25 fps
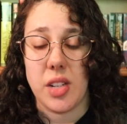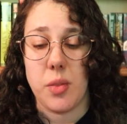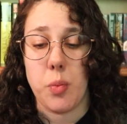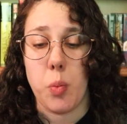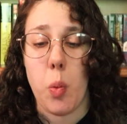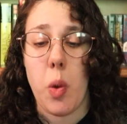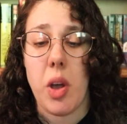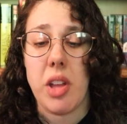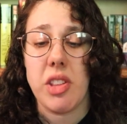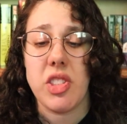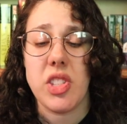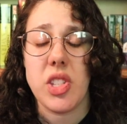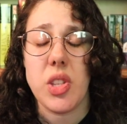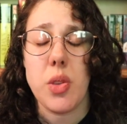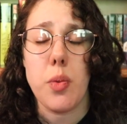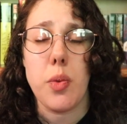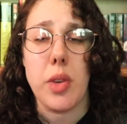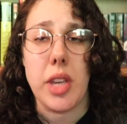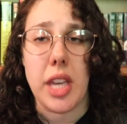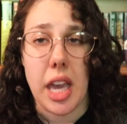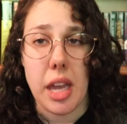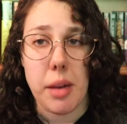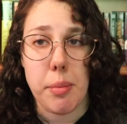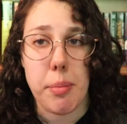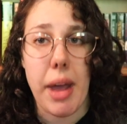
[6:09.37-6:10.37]
Once you
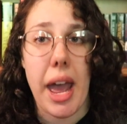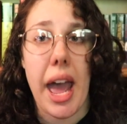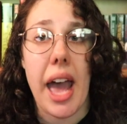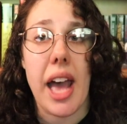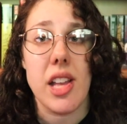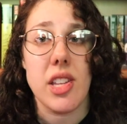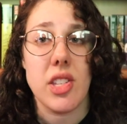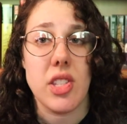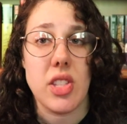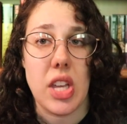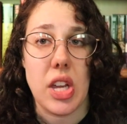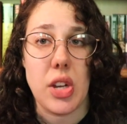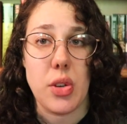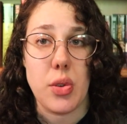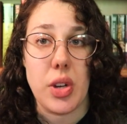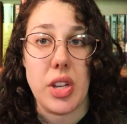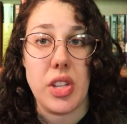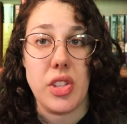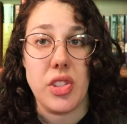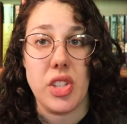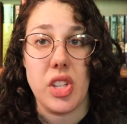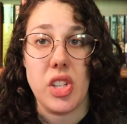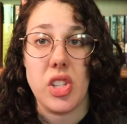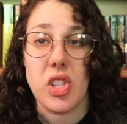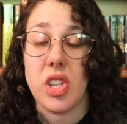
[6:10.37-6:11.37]
get past that
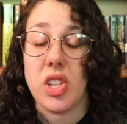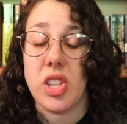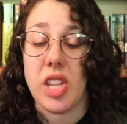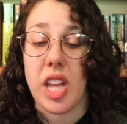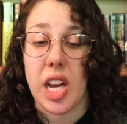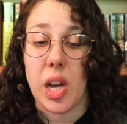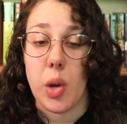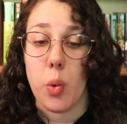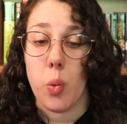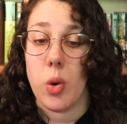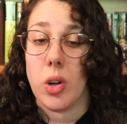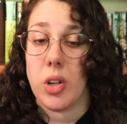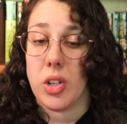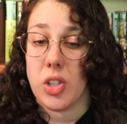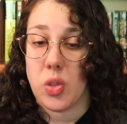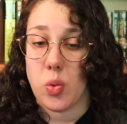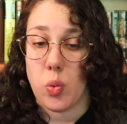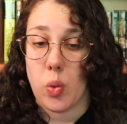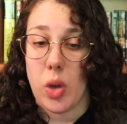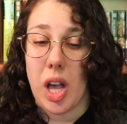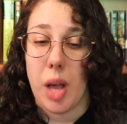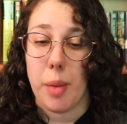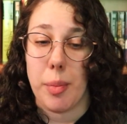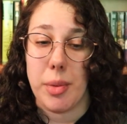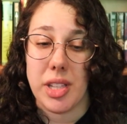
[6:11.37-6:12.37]
transition, then it works
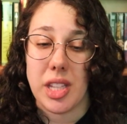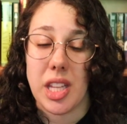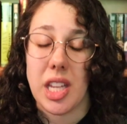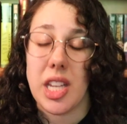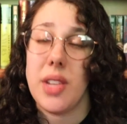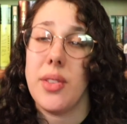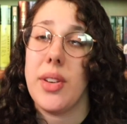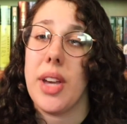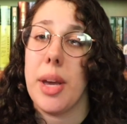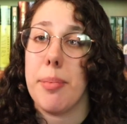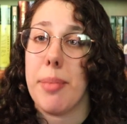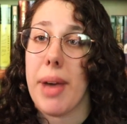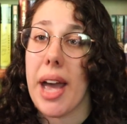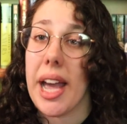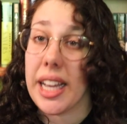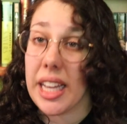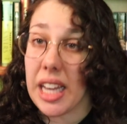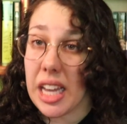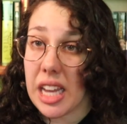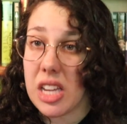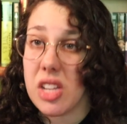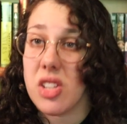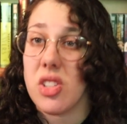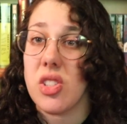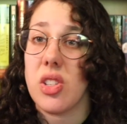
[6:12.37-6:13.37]
well, but then you get back
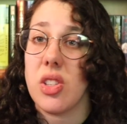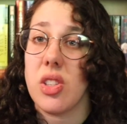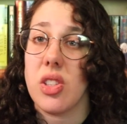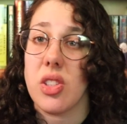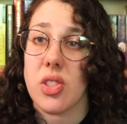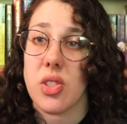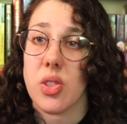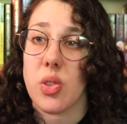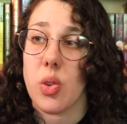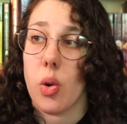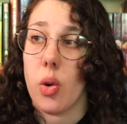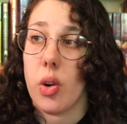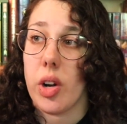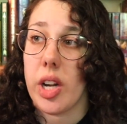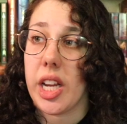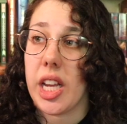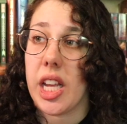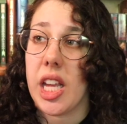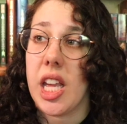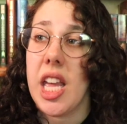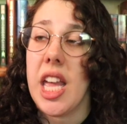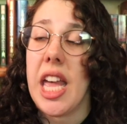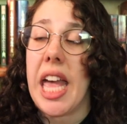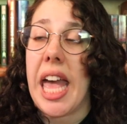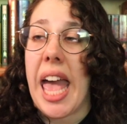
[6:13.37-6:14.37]
into the story
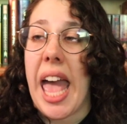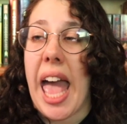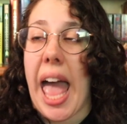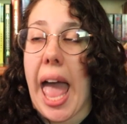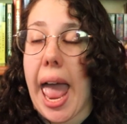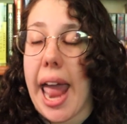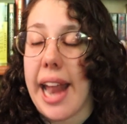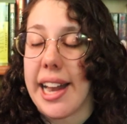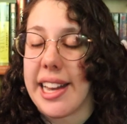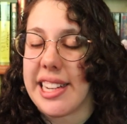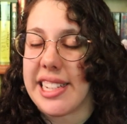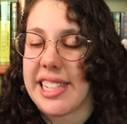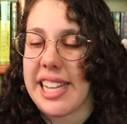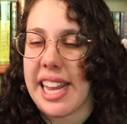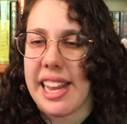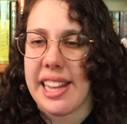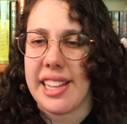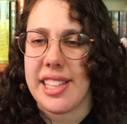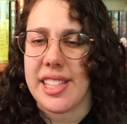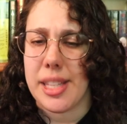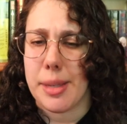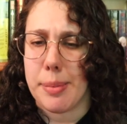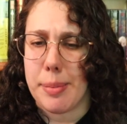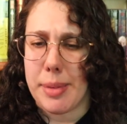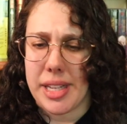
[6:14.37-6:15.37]
and it
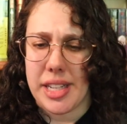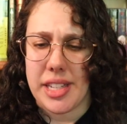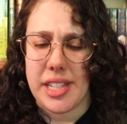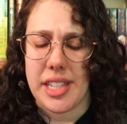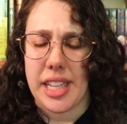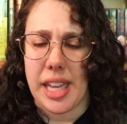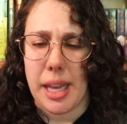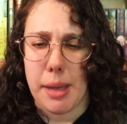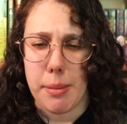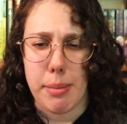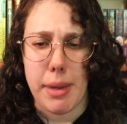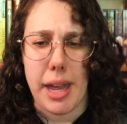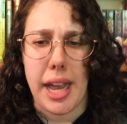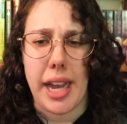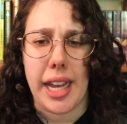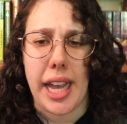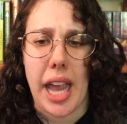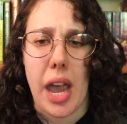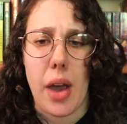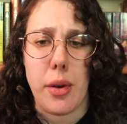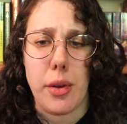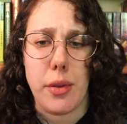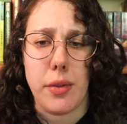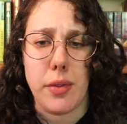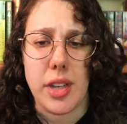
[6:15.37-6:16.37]
takes a bit to get back
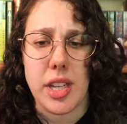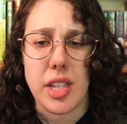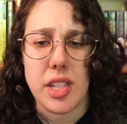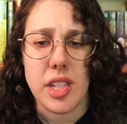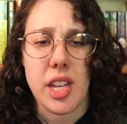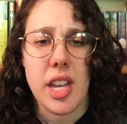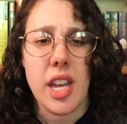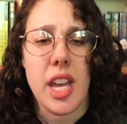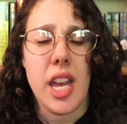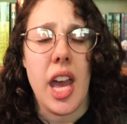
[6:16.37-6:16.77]
out of it.